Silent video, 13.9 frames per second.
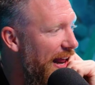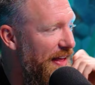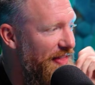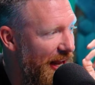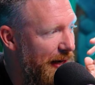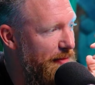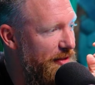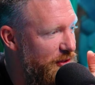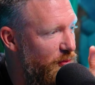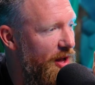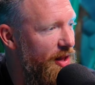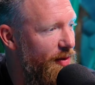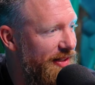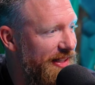And I thought about this
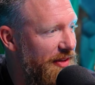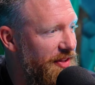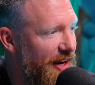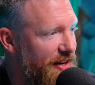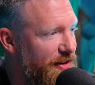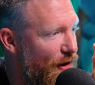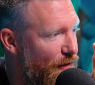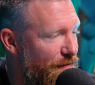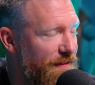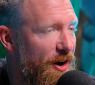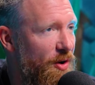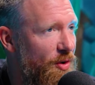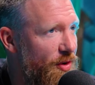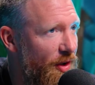while I was out there. No
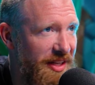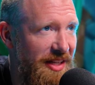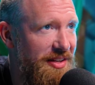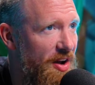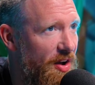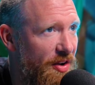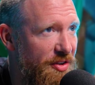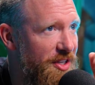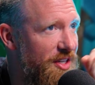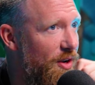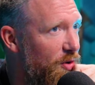phone, no technology,